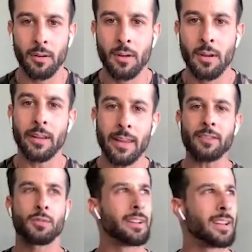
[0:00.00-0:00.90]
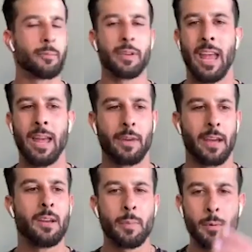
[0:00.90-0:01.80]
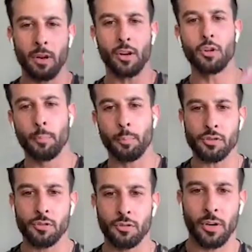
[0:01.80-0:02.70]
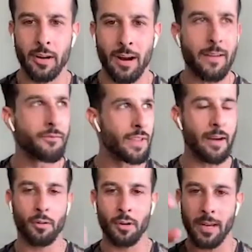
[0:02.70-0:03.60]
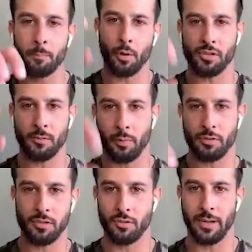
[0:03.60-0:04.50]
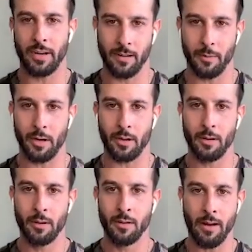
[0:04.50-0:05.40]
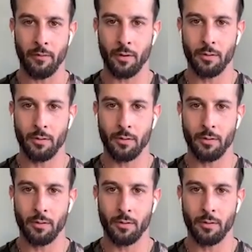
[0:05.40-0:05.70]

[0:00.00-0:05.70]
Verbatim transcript: And that's what I did. I became a people are like you a personal trainer. I've never in person personally trained anybody. Never.